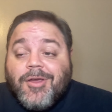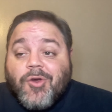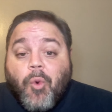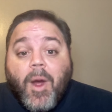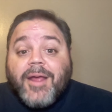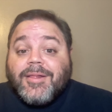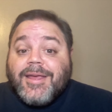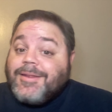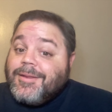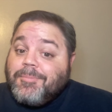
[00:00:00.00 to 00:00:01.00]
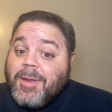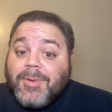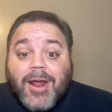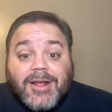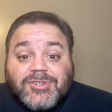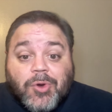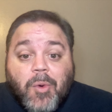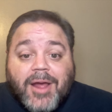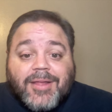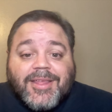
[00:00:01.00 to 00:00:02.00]
quietly and maybe not so
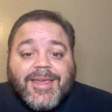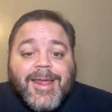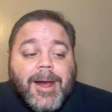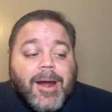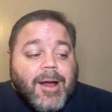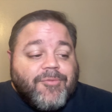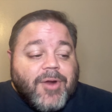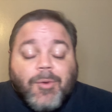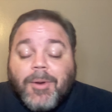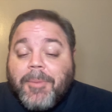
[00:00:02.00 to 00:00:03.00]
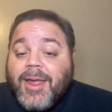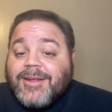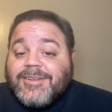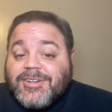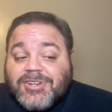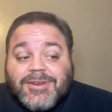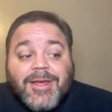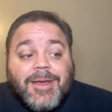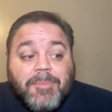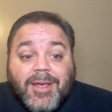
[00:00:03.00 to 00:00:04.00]
quietly uh, for anyone paying attention
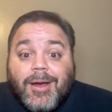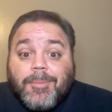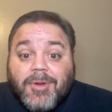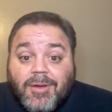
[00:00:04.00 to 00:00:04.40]
become a,